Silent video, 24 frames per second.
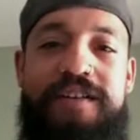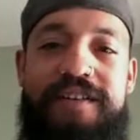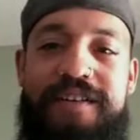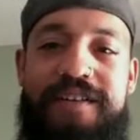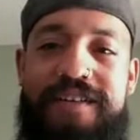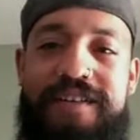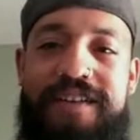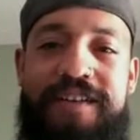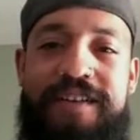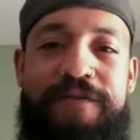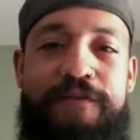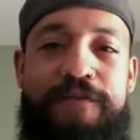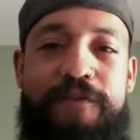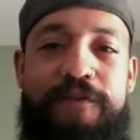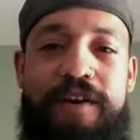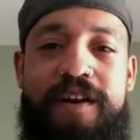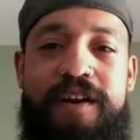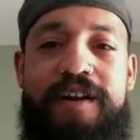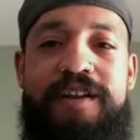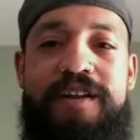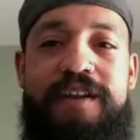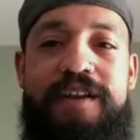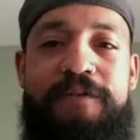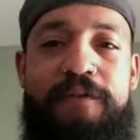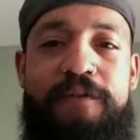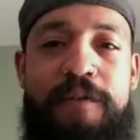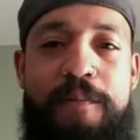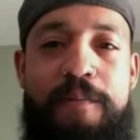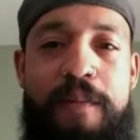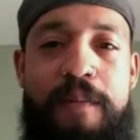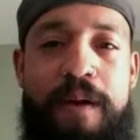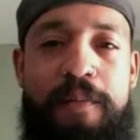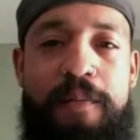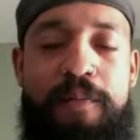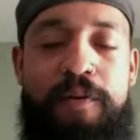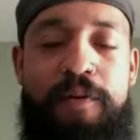different
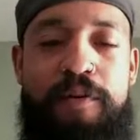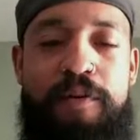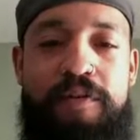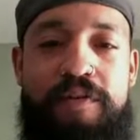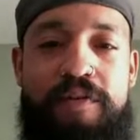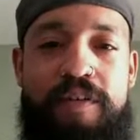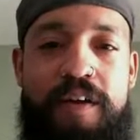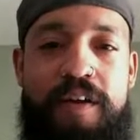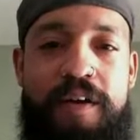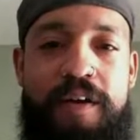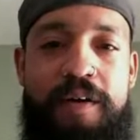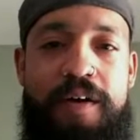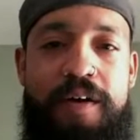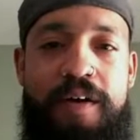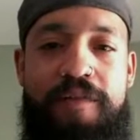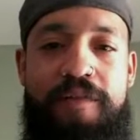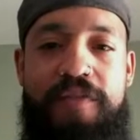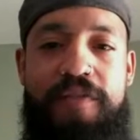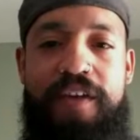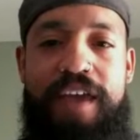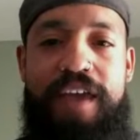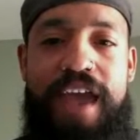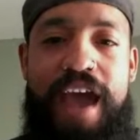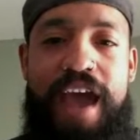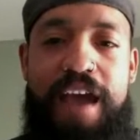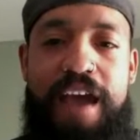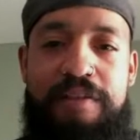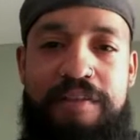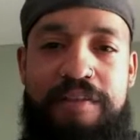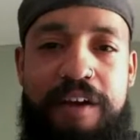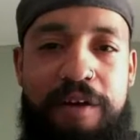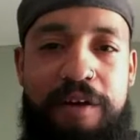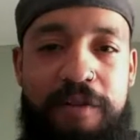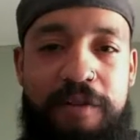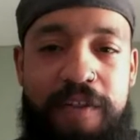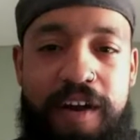members of the cast
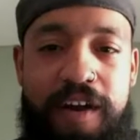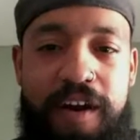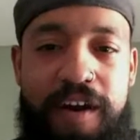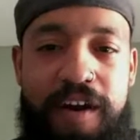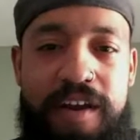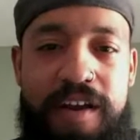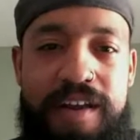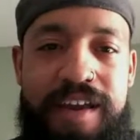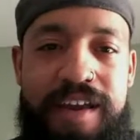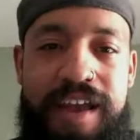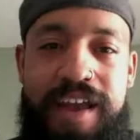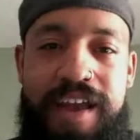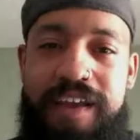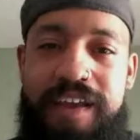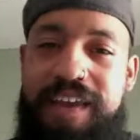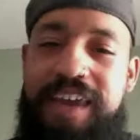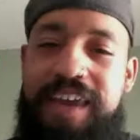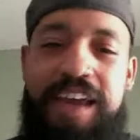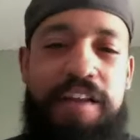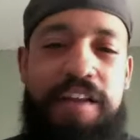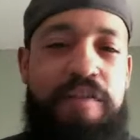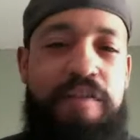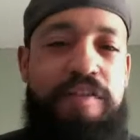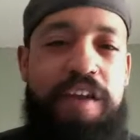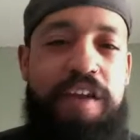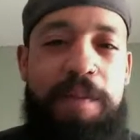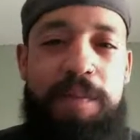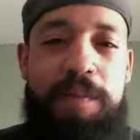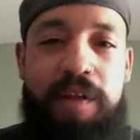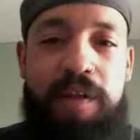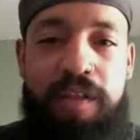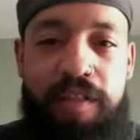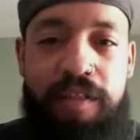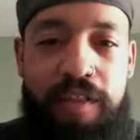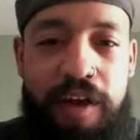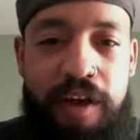out there, and kids seem
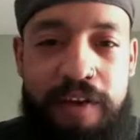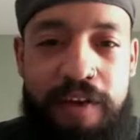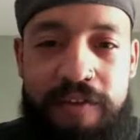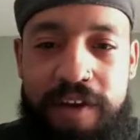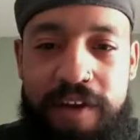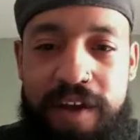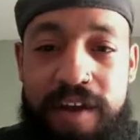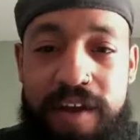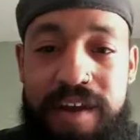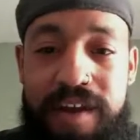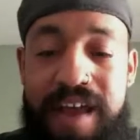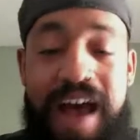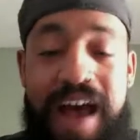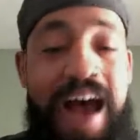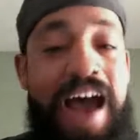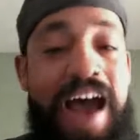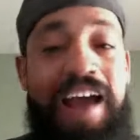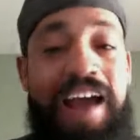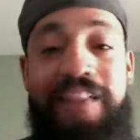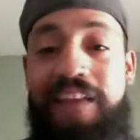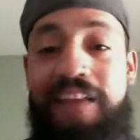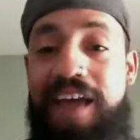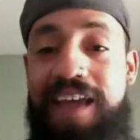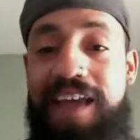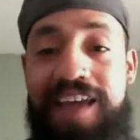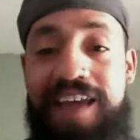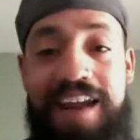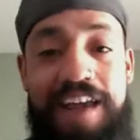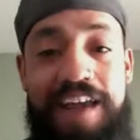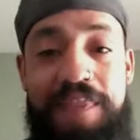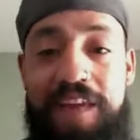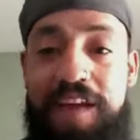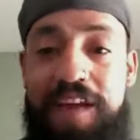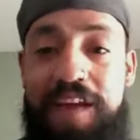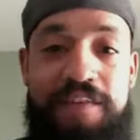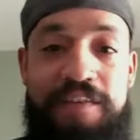to love it. I like it. I
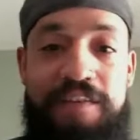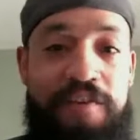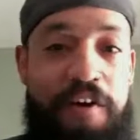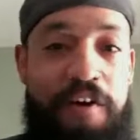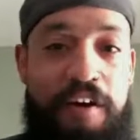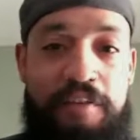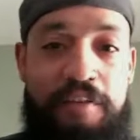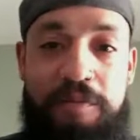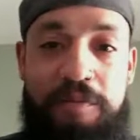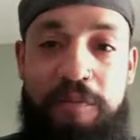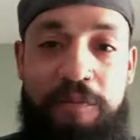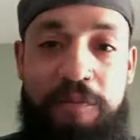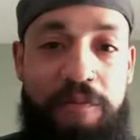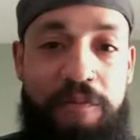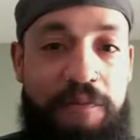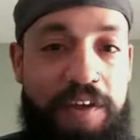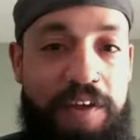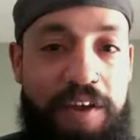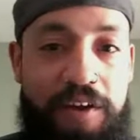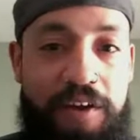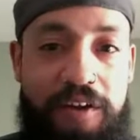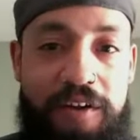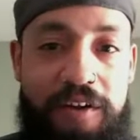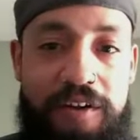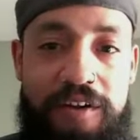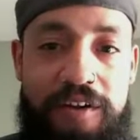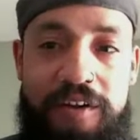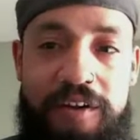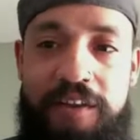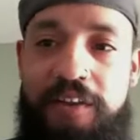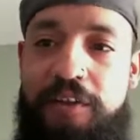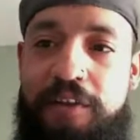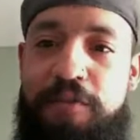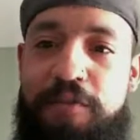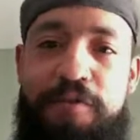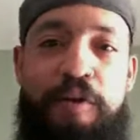think it's an awesome feel.
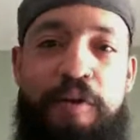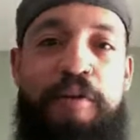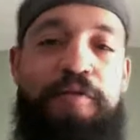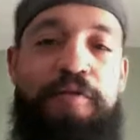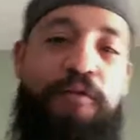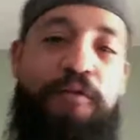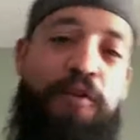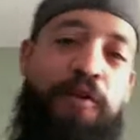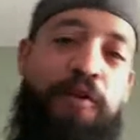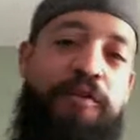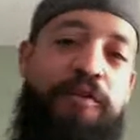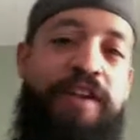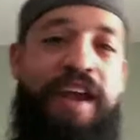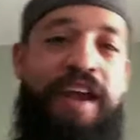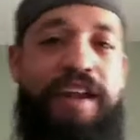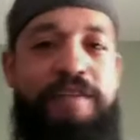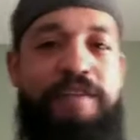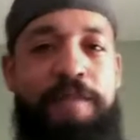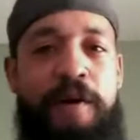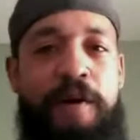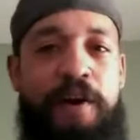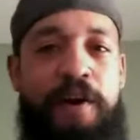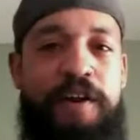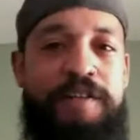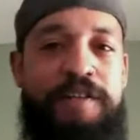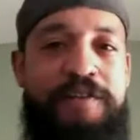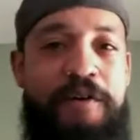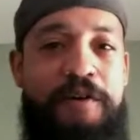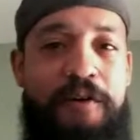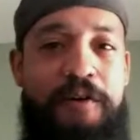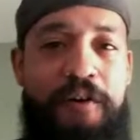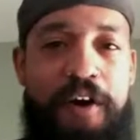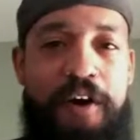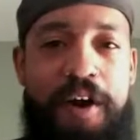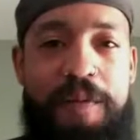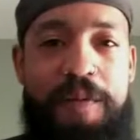There's also little dance parties
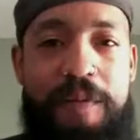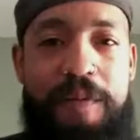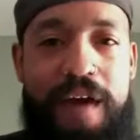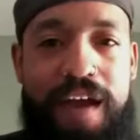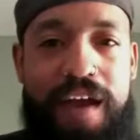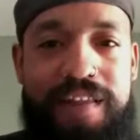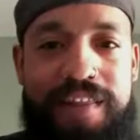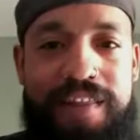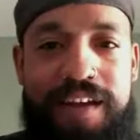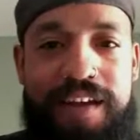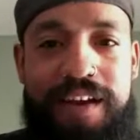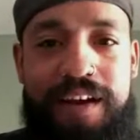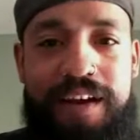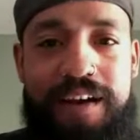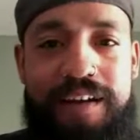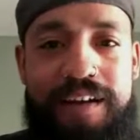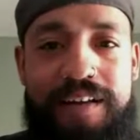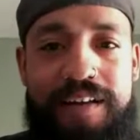going on back there.